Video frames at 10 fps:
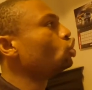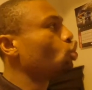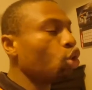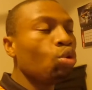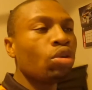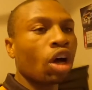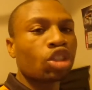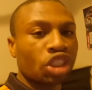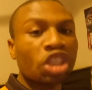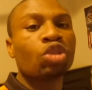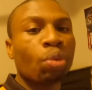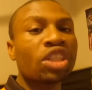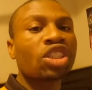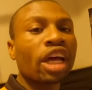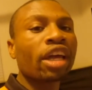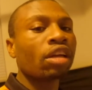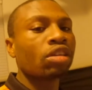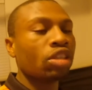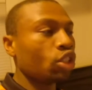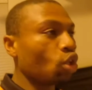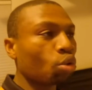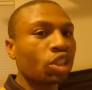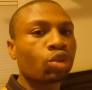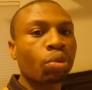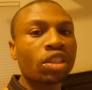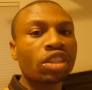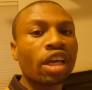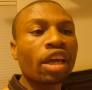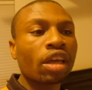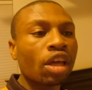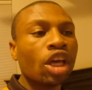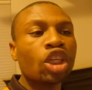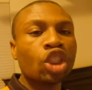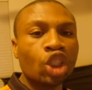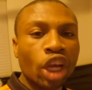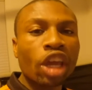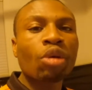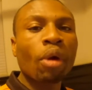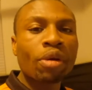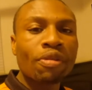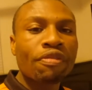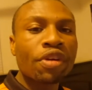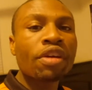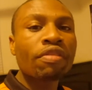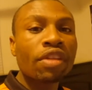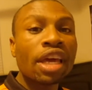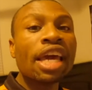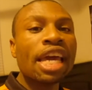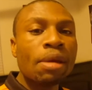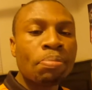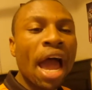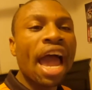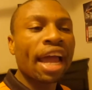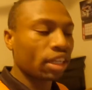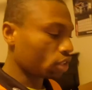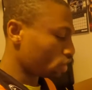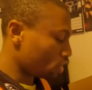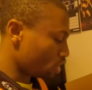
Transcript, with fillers: two on uh, this Wednesday, you know, this Wednesday, January the fifth, it passed.